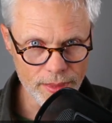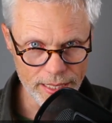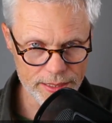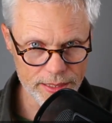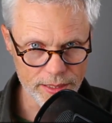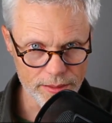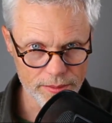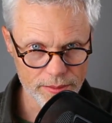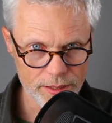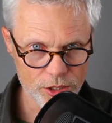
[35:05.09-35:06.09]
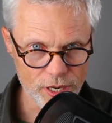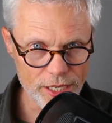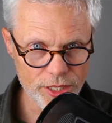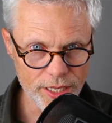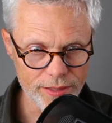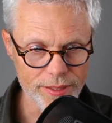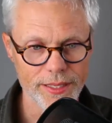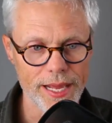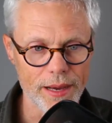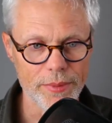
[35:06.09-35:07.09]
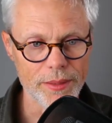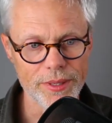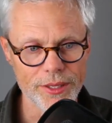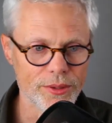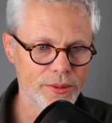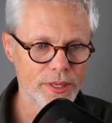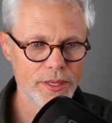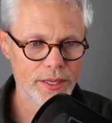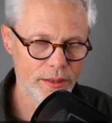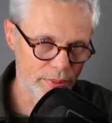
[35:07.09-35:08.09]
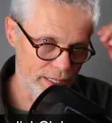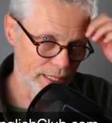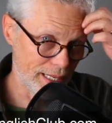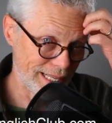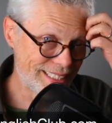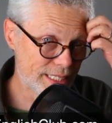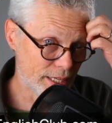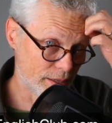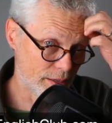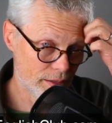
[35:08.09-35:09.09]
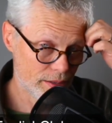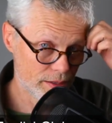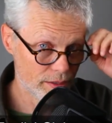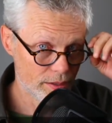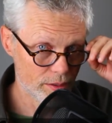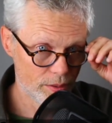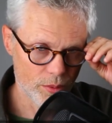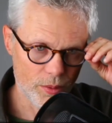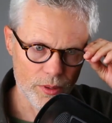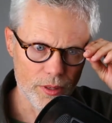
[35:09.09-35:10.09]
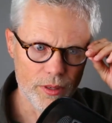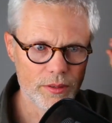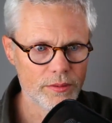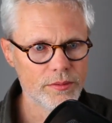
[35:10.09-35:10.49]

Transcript: That's the the tragedy of it. Yeah, maybe you can be a little lazier or